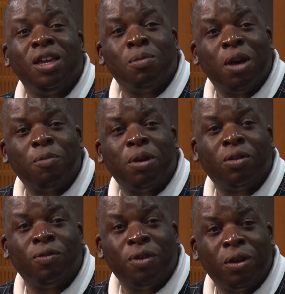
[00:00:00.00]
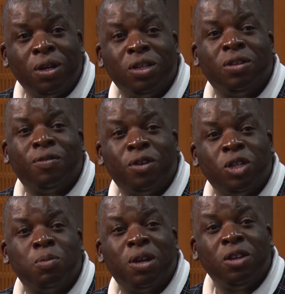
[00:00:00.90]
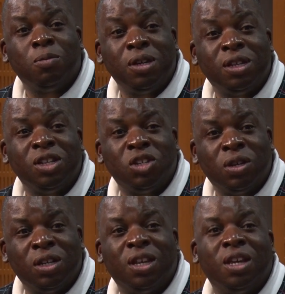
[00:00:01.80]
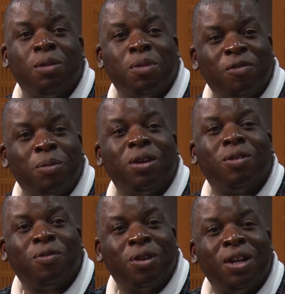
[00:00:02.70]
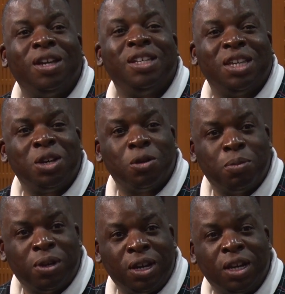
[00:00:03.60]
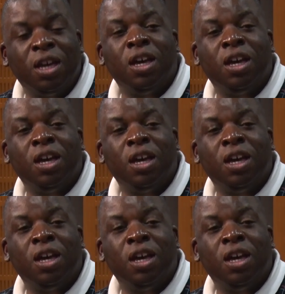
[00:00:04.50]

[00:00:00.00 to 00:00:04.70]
your mathematical theory to the first man you meet in the street, then your mathematical theory is incomplete.